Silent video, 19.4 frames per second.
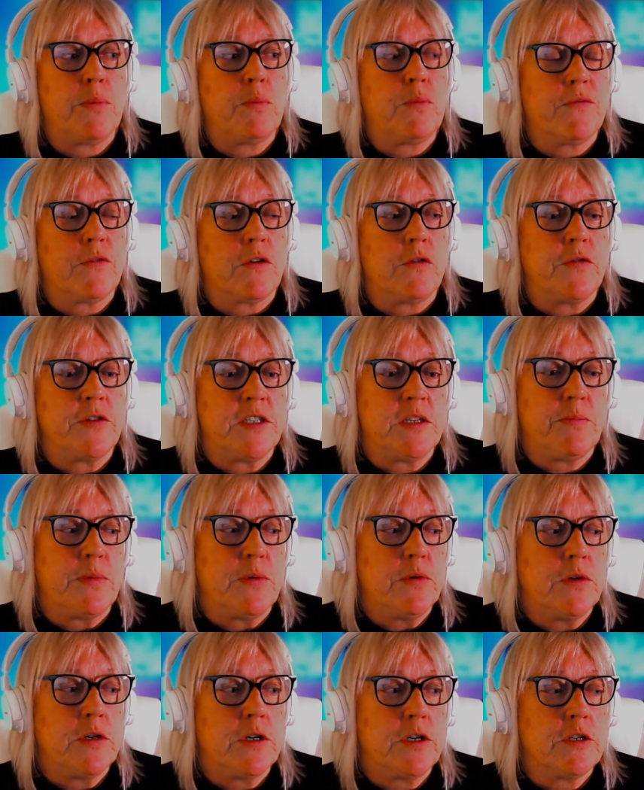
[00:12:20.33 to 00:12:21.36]
We've got the
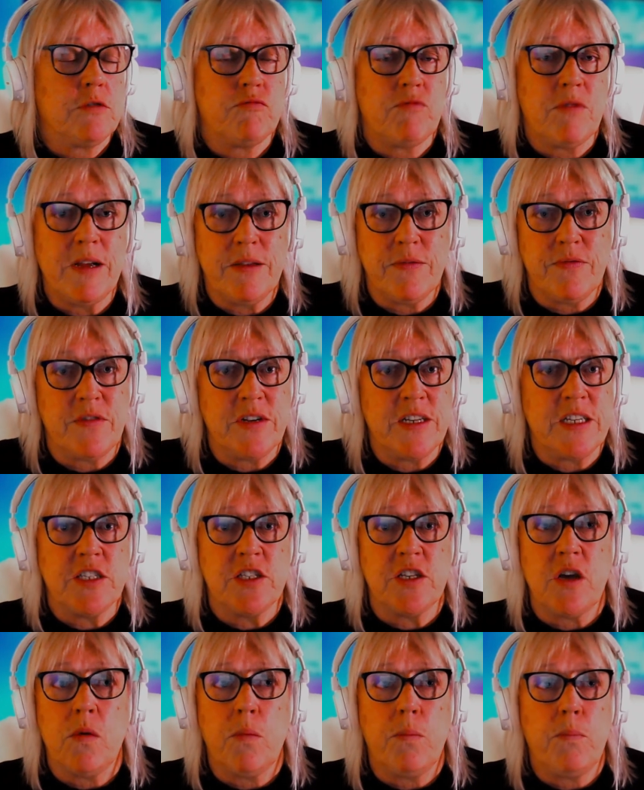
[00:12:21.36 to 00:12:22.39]
debunkers, rightfully so,